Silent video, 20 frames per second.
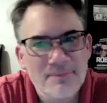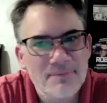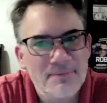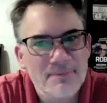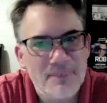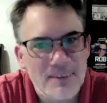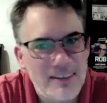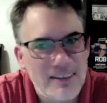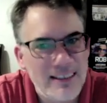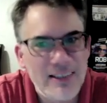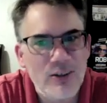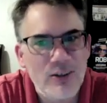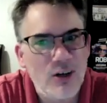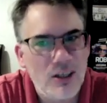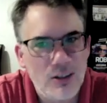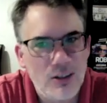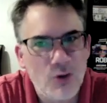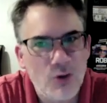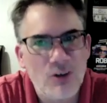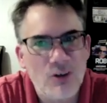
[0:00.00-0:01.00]

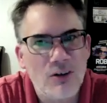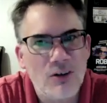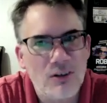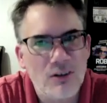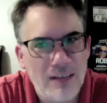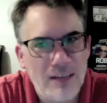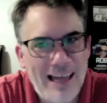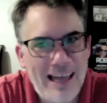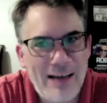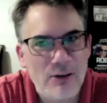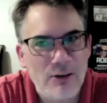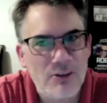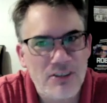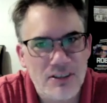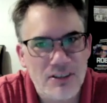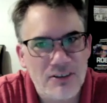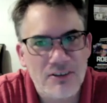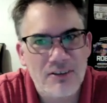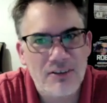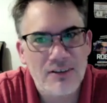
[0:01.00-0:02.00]
and Laurel
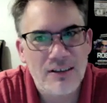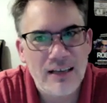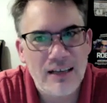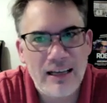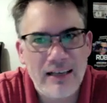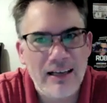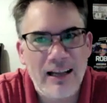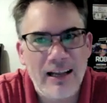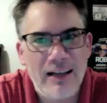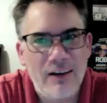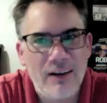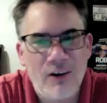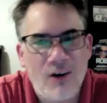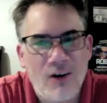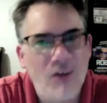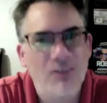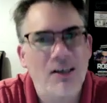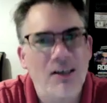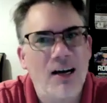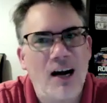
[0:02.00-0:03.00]
lounges and,
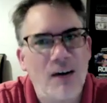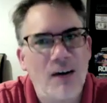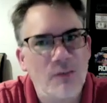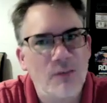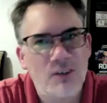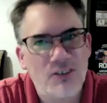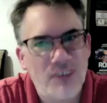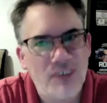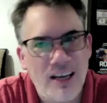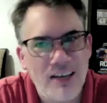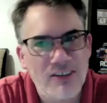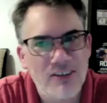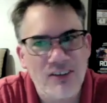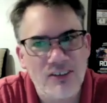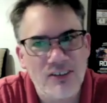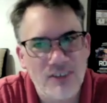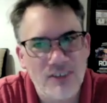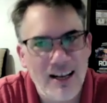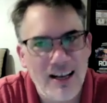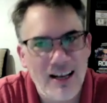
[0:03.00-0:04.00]
and
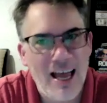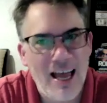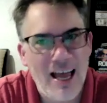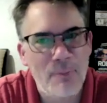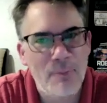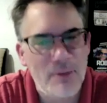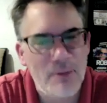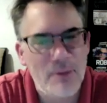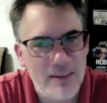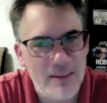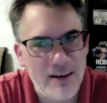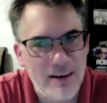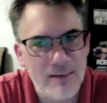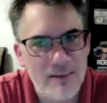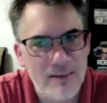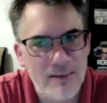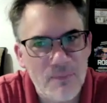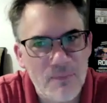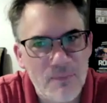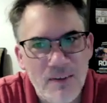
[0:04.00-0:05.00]
conversations that happen there.
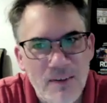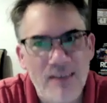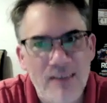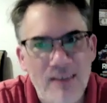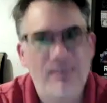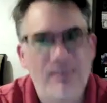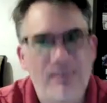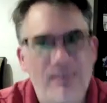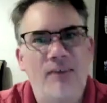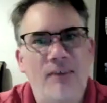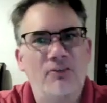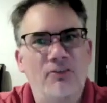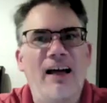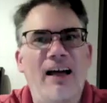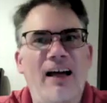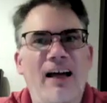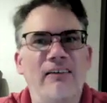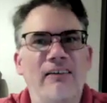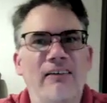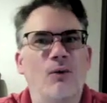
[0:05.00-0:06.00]
It's like a
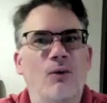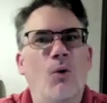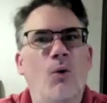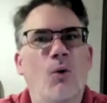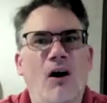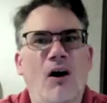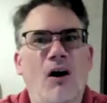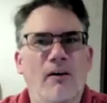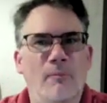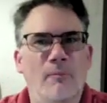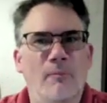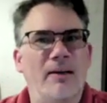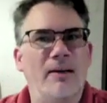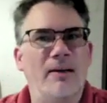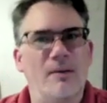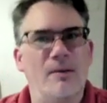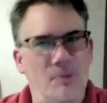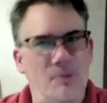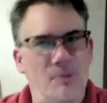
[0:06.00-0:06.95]
fly on the wall and becomes a